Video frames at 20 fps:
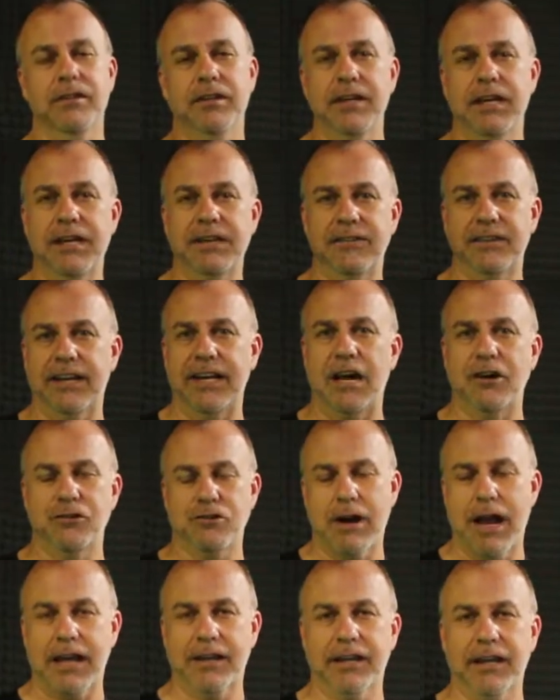the inside-out
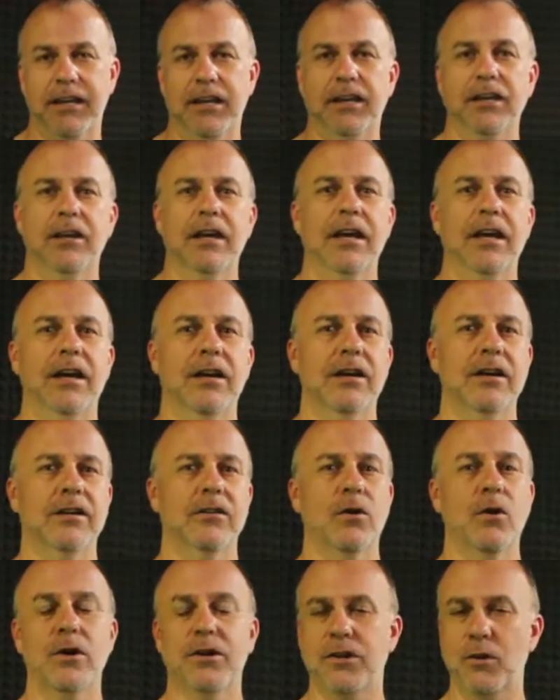tracking and
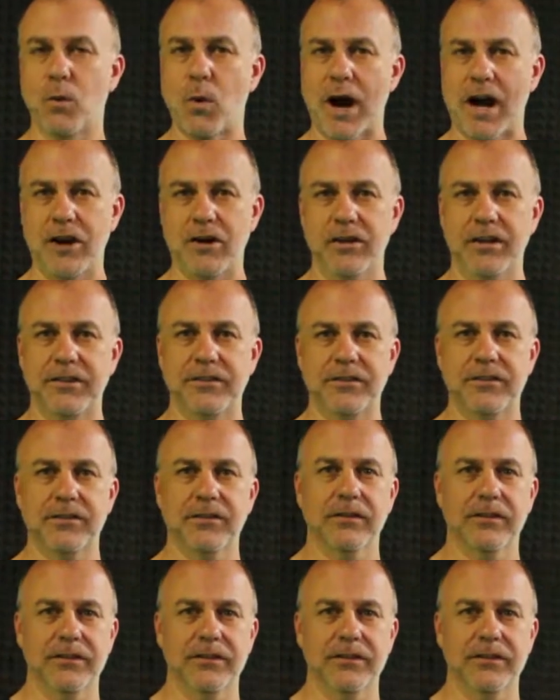or the wireless